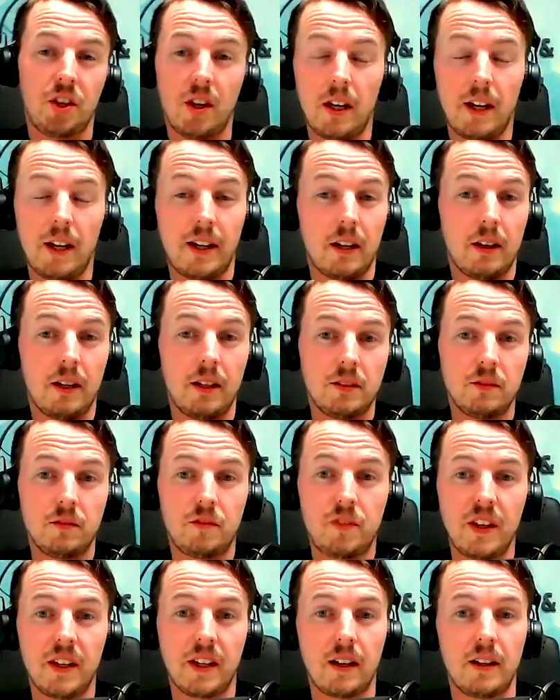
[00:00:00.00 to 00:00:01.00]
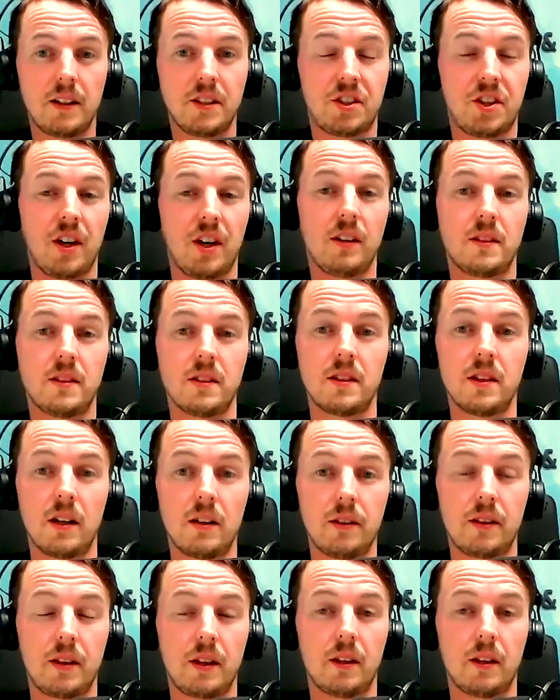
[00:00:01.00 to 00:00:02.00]
Like in vehicle insurance is the
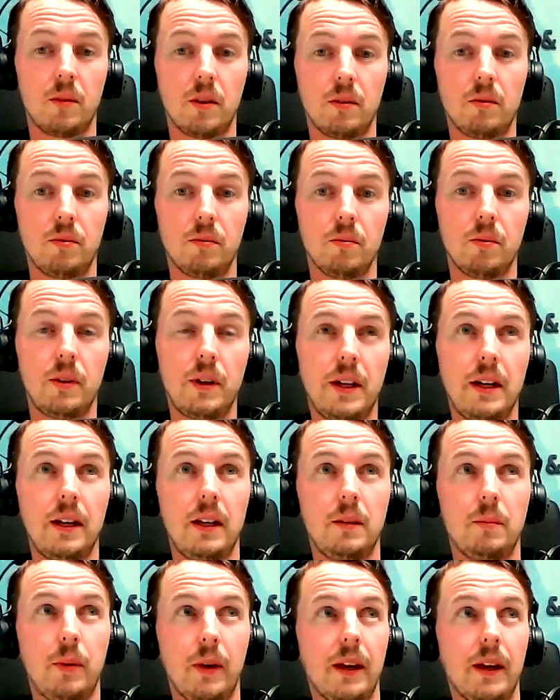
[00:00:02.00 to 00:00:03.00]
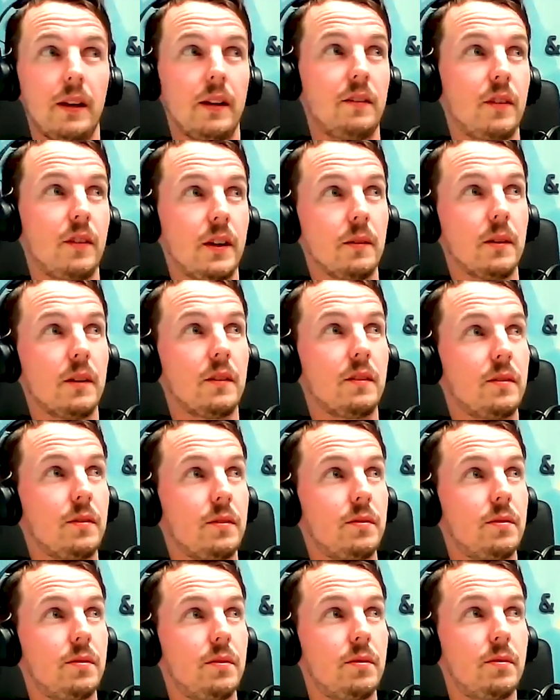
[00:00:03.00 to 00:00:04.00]
only thing we're really paying if I have
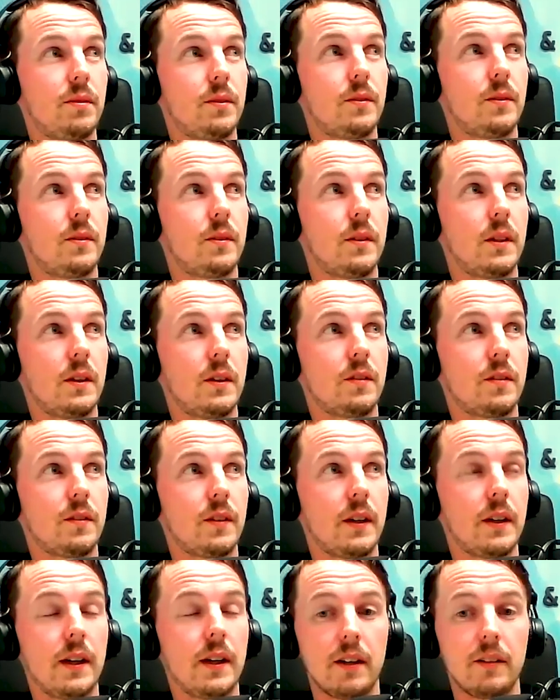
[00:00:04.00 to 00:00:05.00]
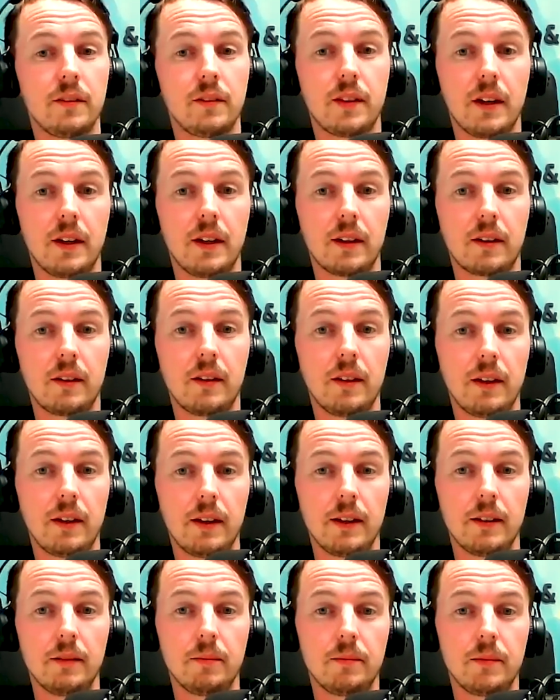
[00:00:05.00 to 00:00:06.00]

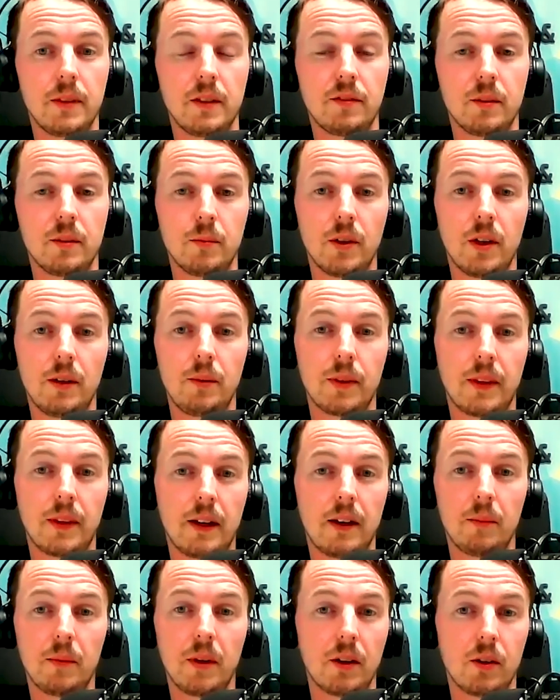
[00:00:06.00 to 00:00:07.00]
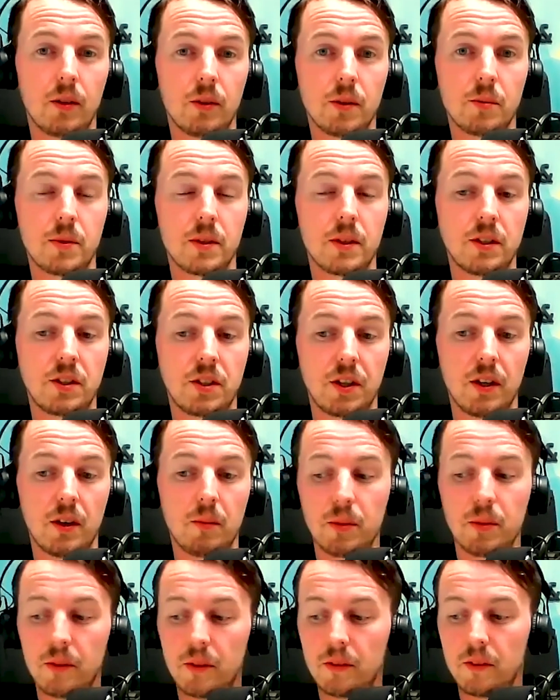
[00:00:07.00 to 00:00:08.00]
that, if I'm right with that. I'm not 100% sure,
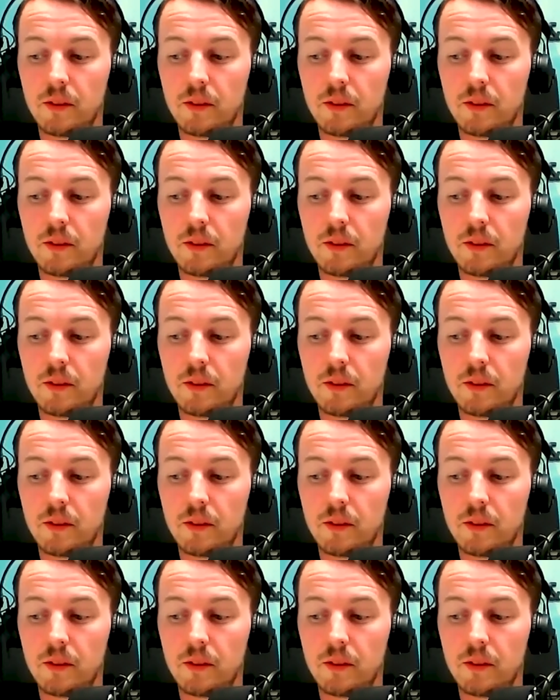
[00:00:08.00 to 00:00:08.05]
but